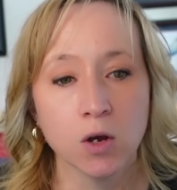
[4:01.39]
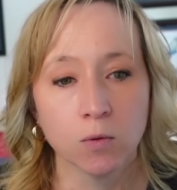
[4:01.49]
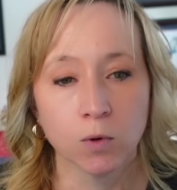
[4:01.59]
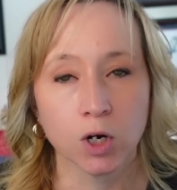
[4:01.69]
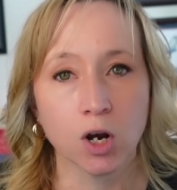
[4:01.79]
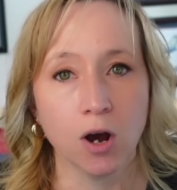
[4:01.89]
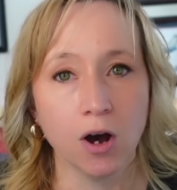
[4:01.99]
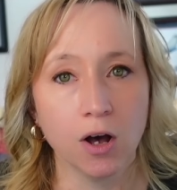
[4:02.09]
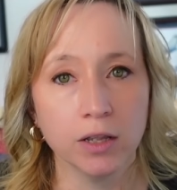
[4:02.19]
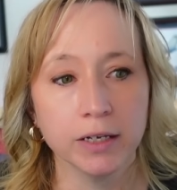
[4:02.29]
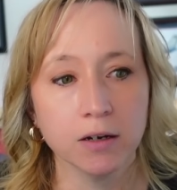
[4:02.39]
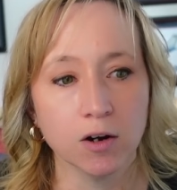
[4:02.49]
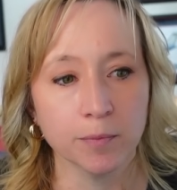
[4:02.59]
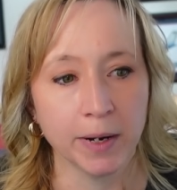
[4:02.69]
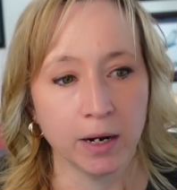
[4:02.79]
We're calling our
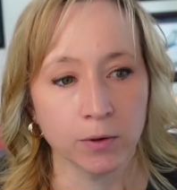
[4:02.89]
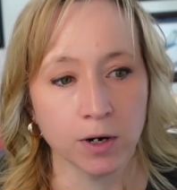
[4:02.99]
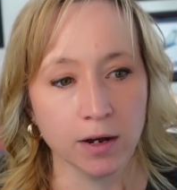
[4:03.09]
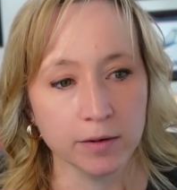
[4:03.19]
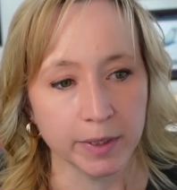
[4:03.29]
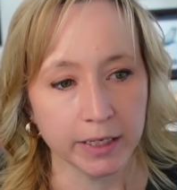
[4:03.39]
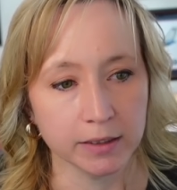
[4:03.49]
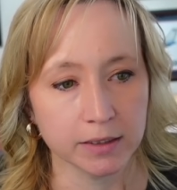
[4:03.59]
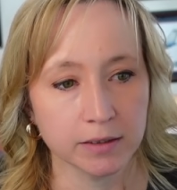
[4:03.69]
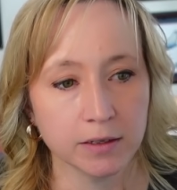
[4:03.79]
Power Automate.